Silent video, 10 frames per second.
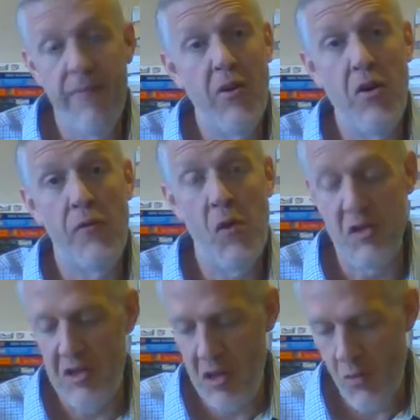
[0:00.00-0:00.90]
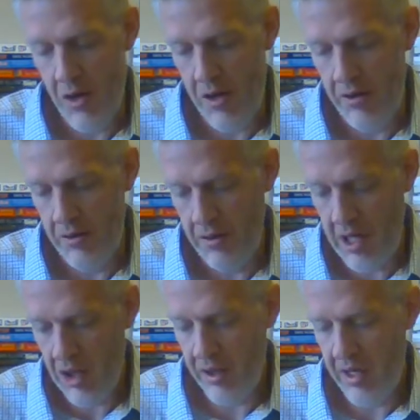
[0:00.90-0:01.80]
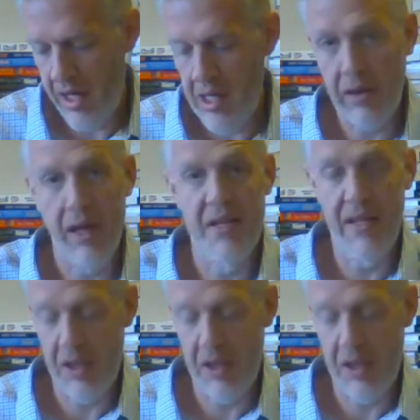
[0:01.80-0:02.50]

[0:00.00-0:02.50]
footnote four sixty-one, Nietzsche, The Antichrist,